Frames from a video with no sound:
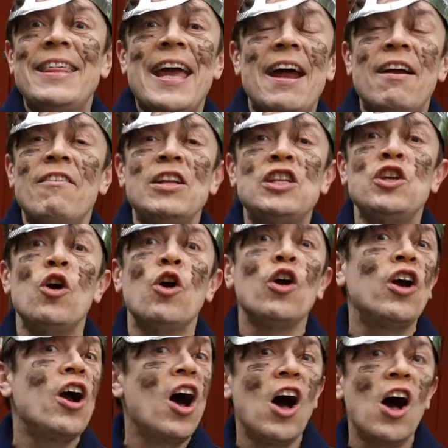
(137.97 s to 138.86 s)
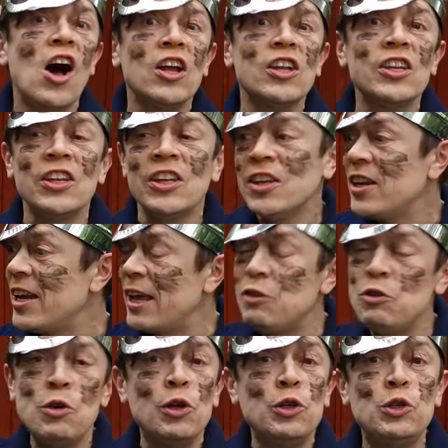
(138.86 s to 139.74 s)
there in your garden
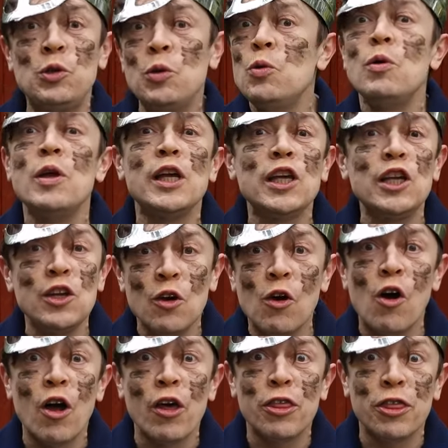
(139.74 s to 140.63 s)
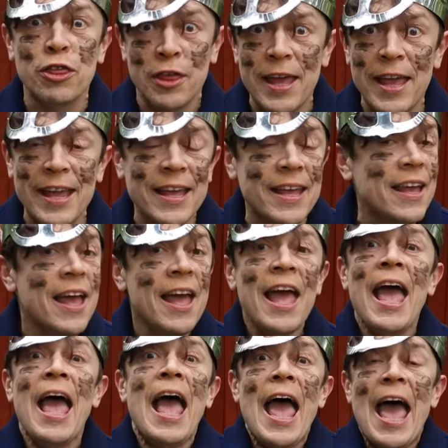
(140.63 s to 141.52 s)
and you're doing your thing,
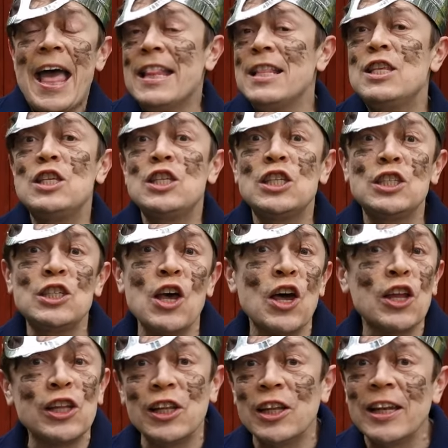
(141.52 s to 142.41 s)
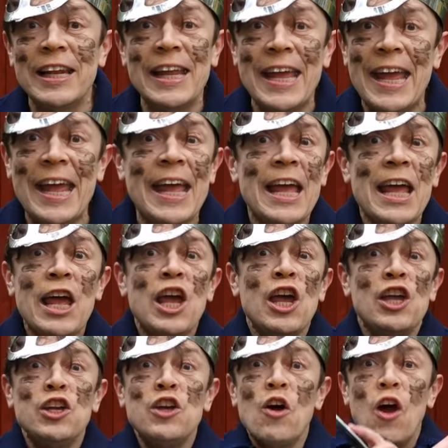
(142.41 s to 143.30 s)
and suddenly
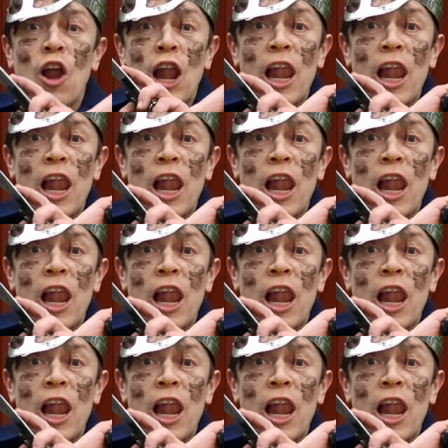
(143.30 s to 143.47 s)
your